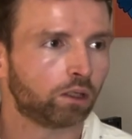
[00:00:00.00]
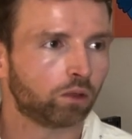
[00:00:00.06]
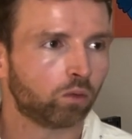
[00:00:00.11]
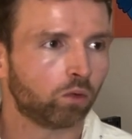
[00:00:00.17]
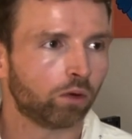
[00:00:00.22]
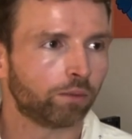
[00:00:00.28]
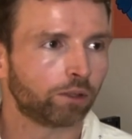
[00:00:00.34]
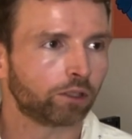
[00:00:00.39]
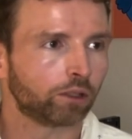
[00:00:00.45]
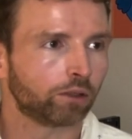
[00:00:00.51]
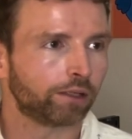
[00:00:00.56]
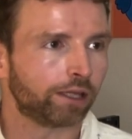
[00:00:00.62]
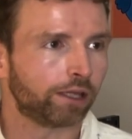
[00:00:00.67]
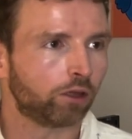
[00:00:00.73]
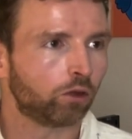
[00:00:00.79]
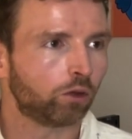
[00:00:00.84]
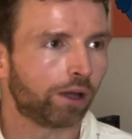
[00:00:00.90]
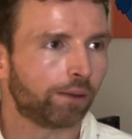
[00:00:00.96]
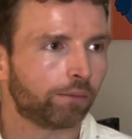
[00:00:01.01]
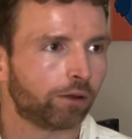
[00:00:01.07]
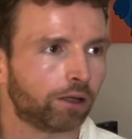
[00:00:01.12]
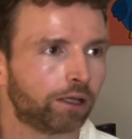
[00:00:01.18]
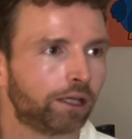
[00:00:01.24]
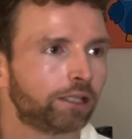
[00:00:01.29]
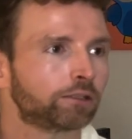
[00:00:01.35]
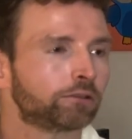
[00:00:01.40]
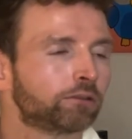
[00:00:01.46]
What am I doing here? Who am I?
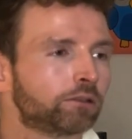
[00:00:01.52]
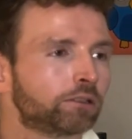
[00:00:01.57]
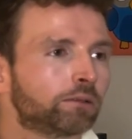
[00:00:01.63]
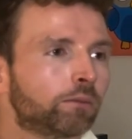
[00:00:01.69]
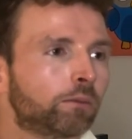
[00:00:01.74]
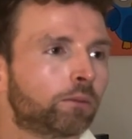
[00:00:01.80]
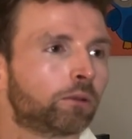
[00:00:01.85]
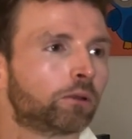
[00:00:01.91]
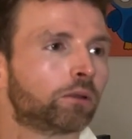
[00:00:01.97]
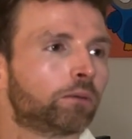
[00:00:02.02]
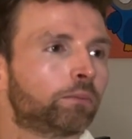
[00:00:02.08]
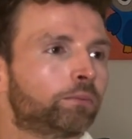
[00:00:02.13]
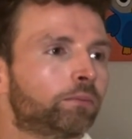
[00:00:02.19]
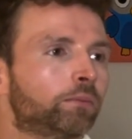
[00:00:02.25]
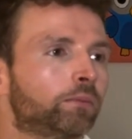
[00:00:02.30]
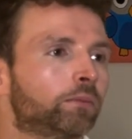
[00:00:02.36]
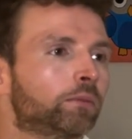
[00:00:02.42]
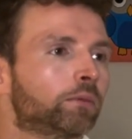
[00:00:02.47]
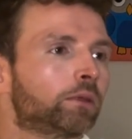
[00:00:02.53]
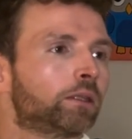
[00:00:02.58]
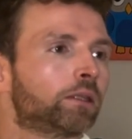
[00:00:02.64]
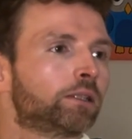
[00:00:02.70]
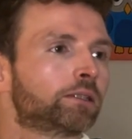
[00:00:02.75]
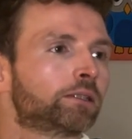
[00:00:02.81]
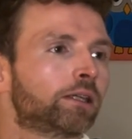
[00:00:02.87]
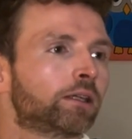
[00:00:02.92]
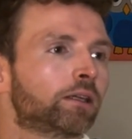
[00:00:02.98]
Let's throw some at bull.
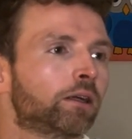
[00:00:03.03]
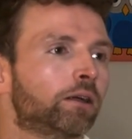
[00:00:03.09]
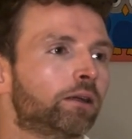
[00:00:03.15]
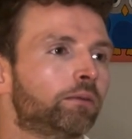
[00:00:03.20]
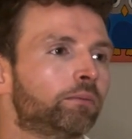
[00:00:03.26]
Let's get going.